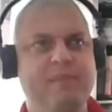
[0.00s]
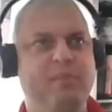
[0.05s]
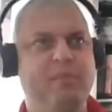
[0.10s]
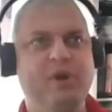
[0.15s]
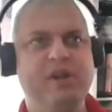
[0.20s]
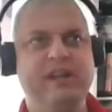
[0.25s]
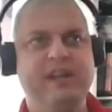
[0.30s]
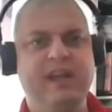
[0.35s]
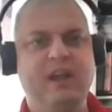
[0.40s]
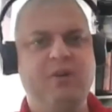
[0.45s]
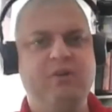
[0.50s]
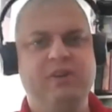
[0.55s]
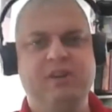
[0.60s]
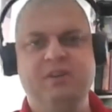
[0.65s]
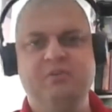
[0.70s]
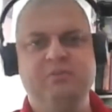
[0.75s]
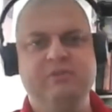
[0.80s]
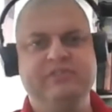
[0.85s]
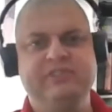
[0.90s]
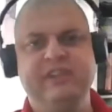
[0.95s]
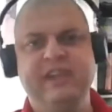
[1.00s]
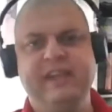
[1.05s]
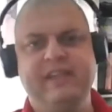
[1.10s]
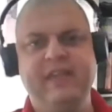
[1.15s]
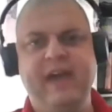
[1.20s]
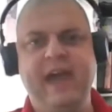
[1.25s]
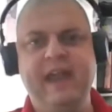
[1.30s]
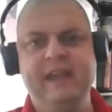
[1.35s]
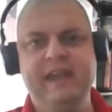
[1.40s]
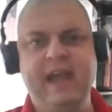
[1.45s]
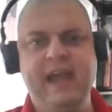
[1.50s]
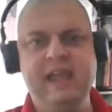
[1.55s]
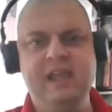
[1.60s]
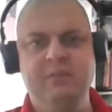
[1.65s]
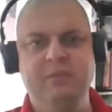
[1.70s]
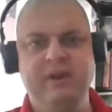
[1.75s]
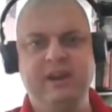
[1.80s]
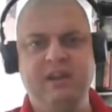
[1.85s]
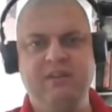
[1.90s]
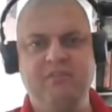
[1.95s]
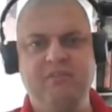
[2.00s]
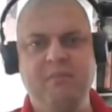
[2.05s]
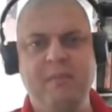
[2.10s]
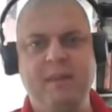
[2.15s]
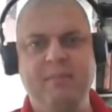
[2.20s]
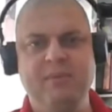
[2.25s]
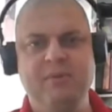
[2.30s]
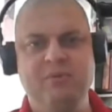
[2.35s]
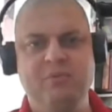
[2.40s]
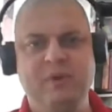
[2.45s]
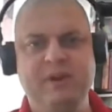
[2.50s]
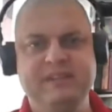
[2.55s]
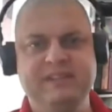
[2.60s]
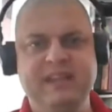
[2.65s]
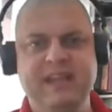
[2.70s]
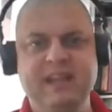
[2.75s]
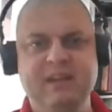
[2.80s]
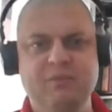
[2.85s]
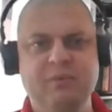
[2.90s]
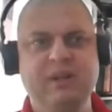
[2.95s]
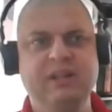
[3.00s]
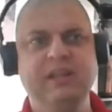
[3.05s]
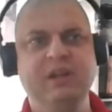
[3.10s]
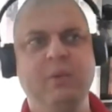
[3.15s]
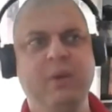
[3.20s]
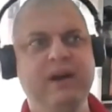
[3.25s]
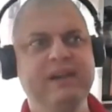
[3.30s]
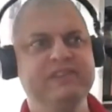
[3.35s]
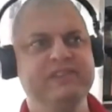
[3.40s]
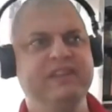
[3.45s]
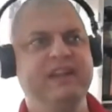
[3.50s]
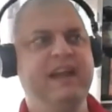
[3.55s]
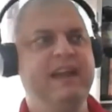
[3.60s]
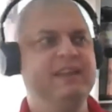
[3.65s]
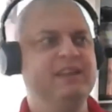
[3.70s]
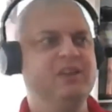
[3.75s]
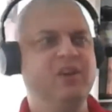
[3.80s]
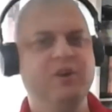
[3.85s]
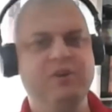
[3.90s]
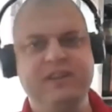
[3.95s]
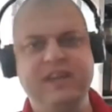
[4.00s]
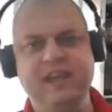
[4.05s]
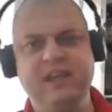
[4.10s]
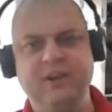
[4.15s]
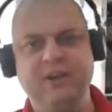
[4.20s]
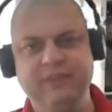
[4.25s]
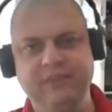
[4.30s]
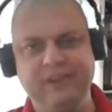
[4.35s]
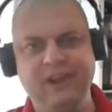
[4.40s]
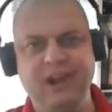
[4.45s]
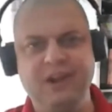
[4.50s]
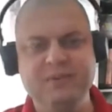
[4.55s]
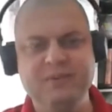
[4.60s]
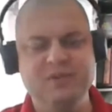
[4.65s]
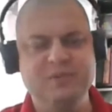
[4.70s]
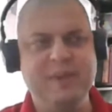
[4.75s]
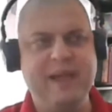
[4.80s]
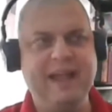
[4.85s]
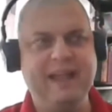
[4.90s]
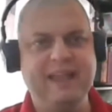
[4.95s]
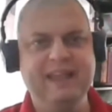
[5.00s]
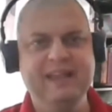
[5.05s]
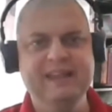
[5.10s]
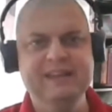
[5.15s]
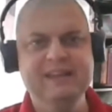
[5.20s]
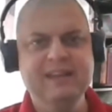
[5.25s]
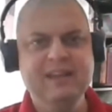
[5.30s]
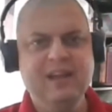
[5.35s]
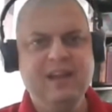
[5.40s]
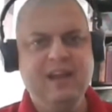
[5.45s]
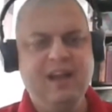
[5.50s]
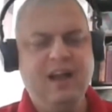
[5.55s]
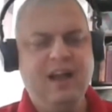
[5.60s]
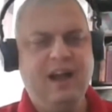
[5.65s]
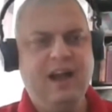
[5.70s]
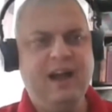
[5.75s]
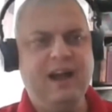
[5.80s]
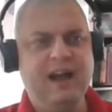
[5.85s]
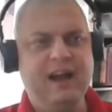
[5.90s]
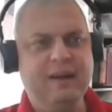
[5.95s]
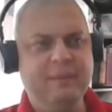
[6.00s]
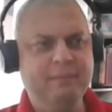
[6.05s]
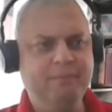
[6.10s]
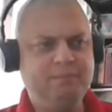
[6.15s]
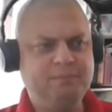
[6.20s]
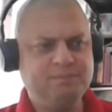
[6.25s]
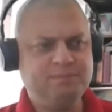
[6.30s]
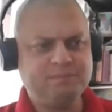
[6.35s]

put it out, and it was like that night when I remembered what day it really was, and I had to go take all the garbage back in. Here